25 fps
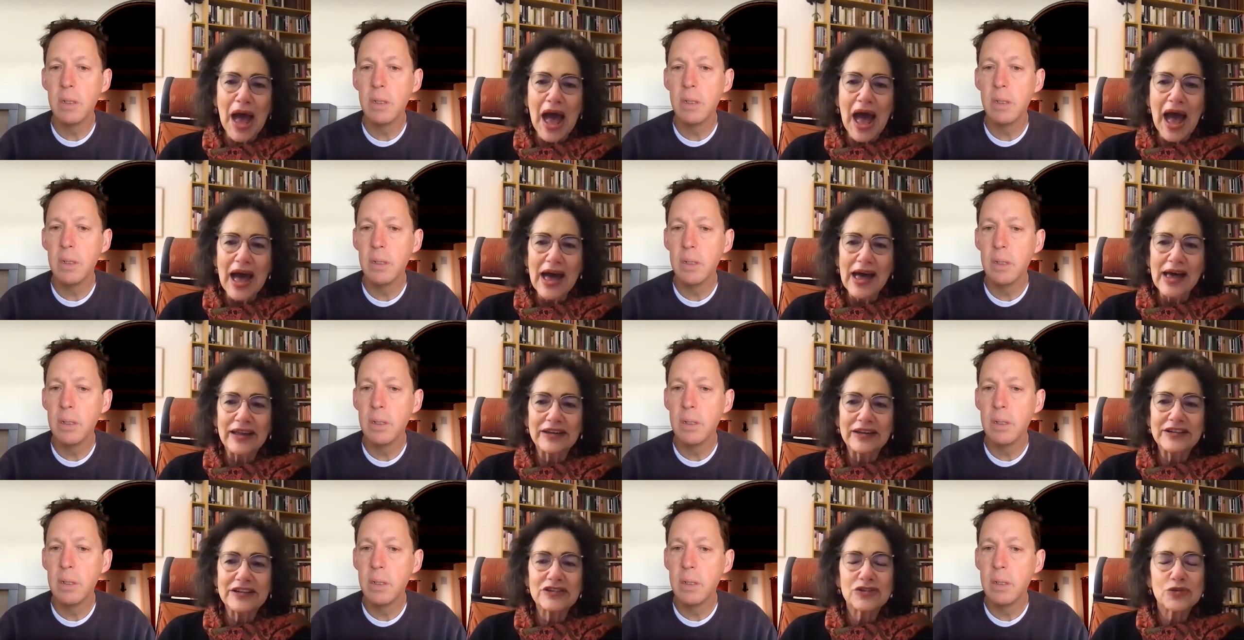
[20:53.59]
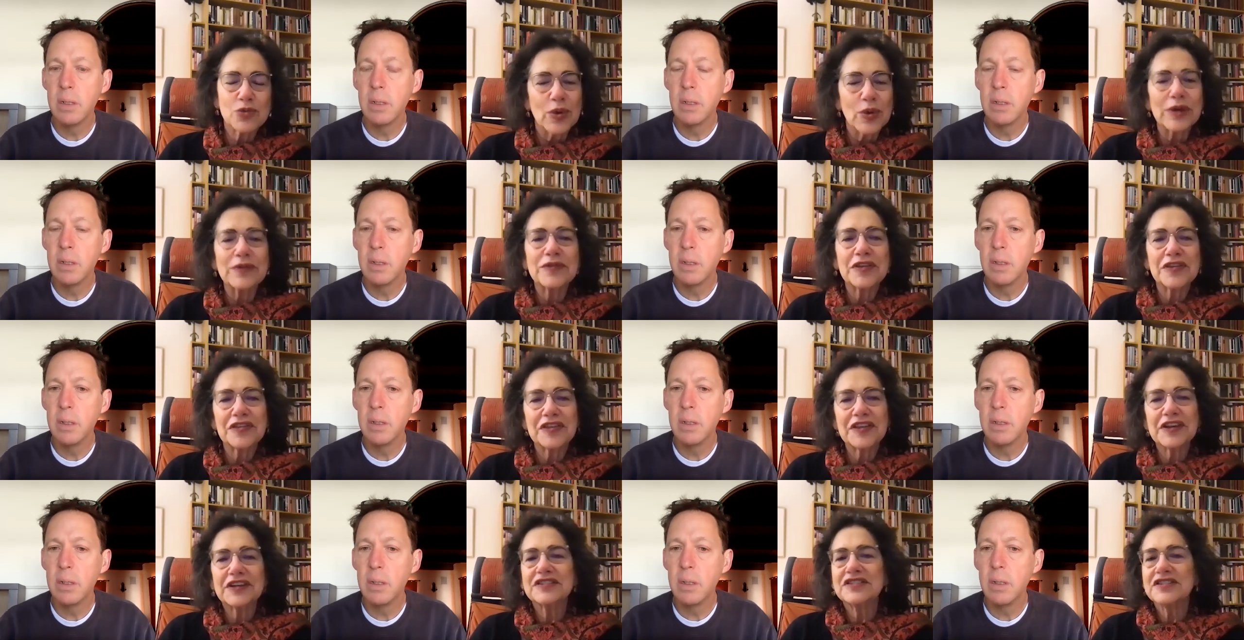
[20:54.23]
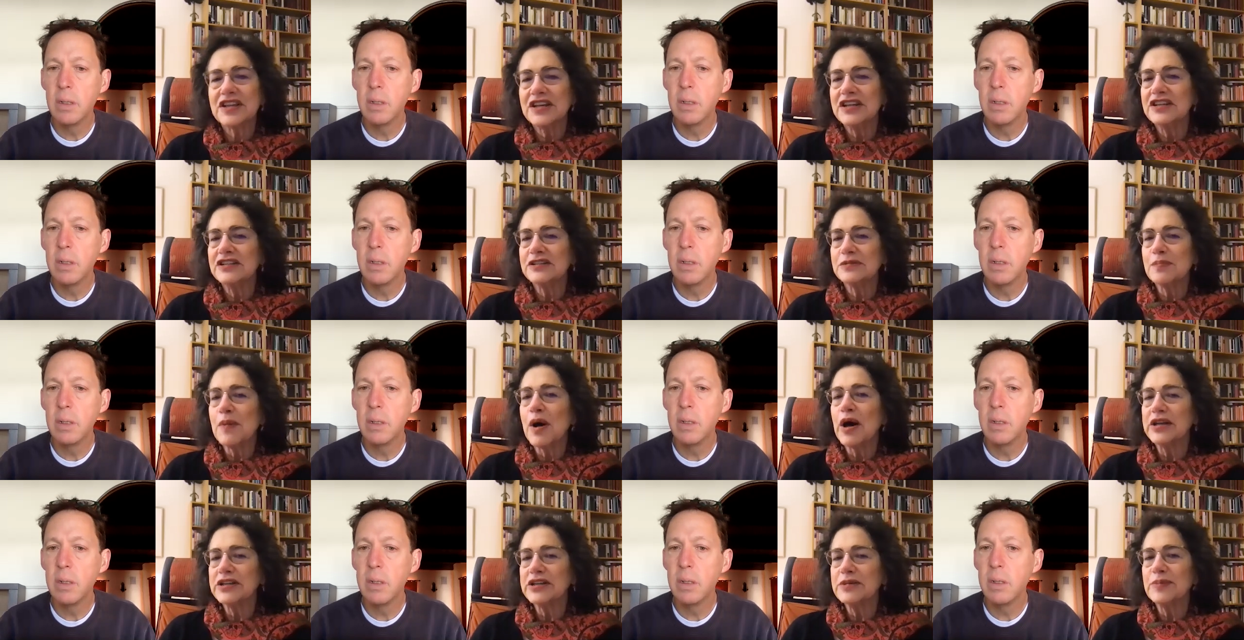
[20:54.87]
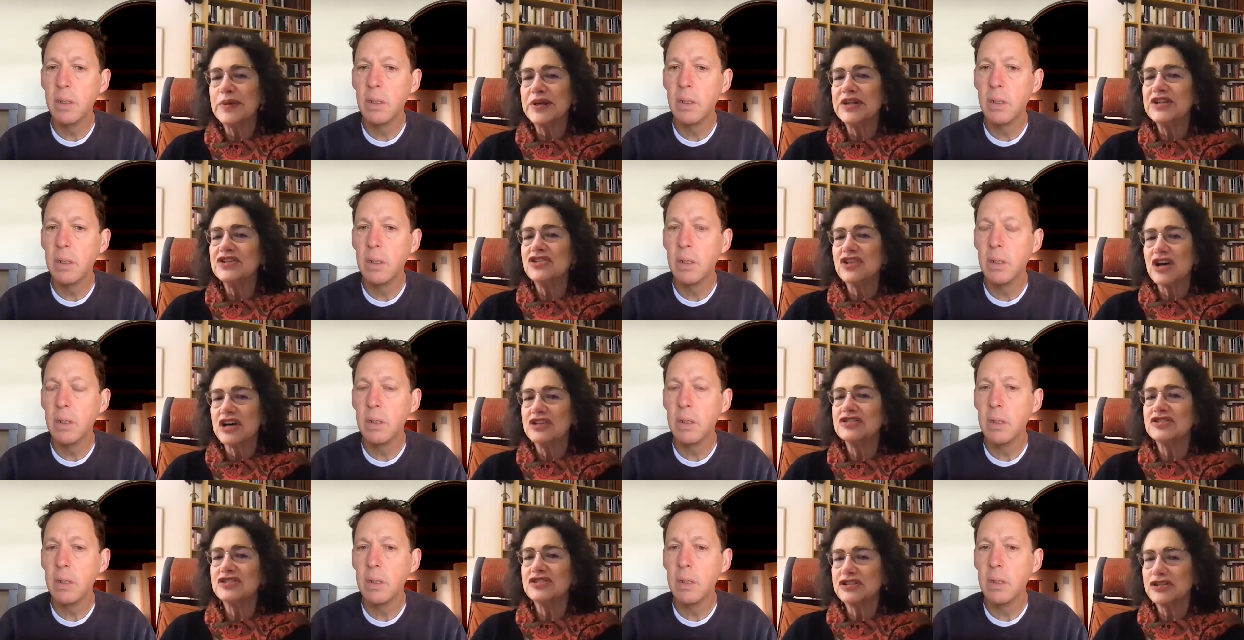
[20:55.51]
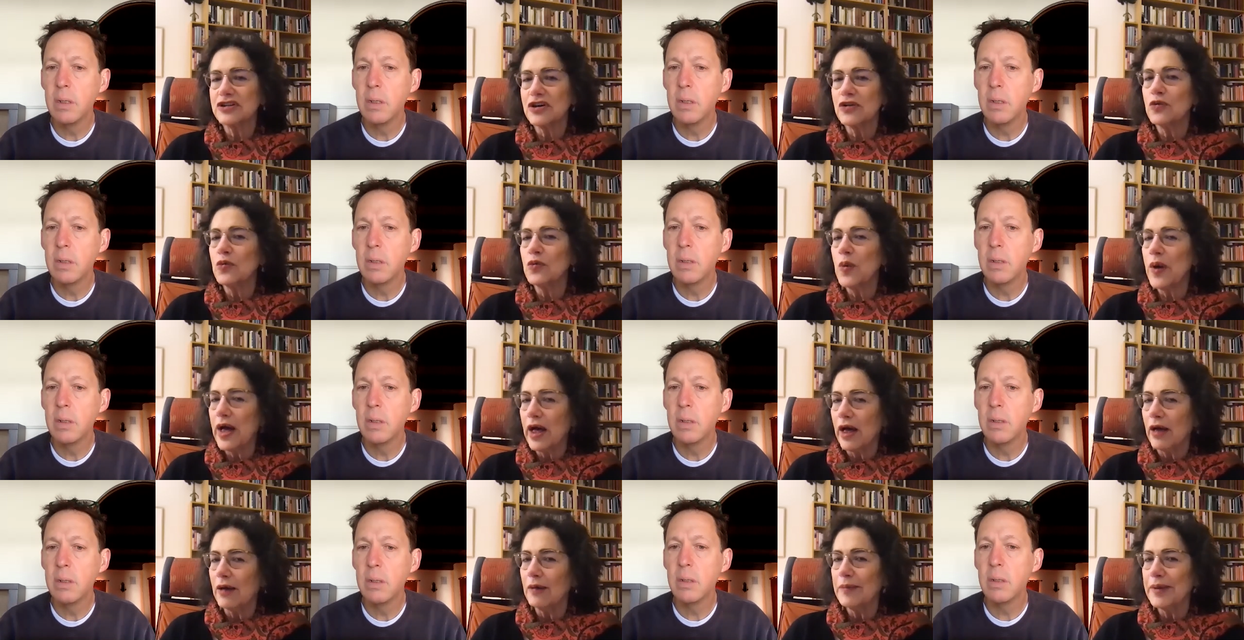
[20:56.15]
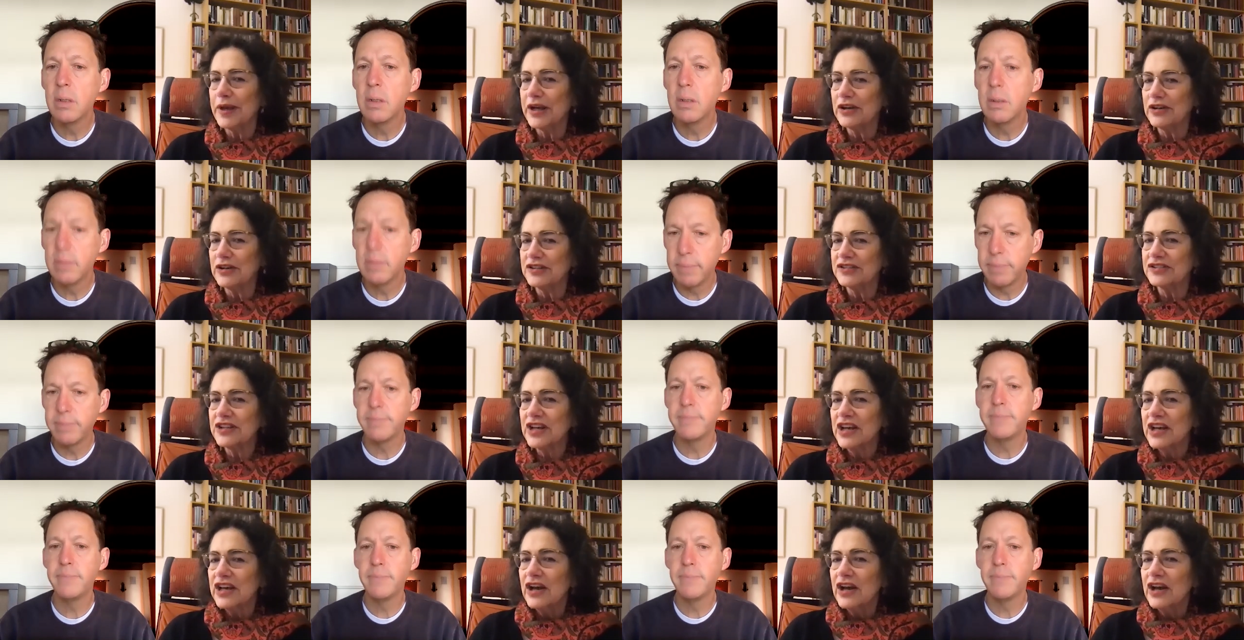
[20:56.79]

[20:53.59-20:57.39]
Speaker 1: and it's one of the things that his monument does so well because